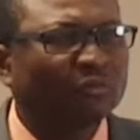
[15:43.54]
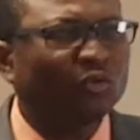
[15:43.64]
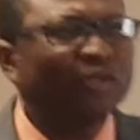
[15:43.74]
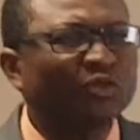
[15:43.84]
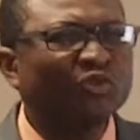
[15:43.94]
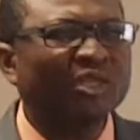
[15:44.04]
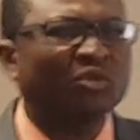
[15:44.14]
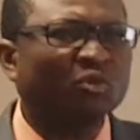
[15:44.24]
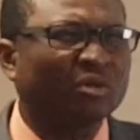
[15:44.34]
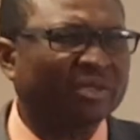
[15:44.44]
What do you say
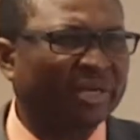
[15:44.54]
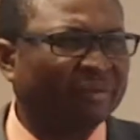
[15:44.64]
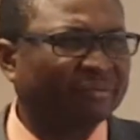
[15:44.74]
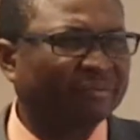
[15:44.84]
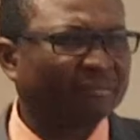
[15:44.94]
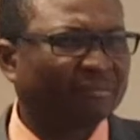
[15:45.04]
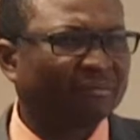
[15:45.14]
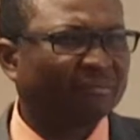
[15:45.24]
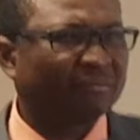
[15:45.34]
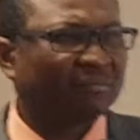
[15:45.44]
to yourself?
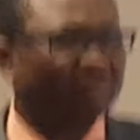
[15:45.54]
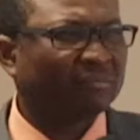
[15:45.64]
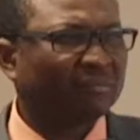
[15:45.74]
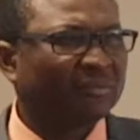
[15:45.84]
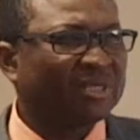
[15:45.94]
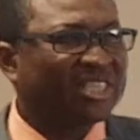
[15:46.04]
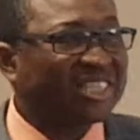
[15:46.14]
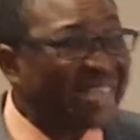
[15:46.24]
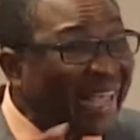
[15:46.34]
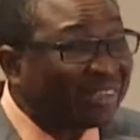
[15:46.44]

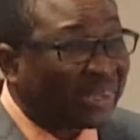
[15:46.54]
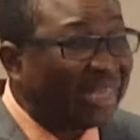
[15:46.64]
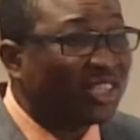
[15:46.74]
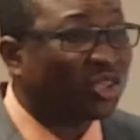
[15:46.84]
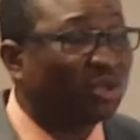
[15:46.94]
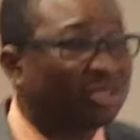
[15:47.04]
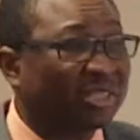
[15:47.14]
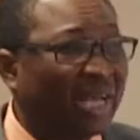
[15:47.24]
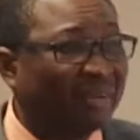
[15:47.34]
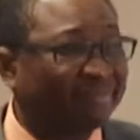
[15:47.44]
Say things to
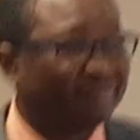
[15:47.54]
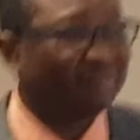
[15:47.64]
yourself.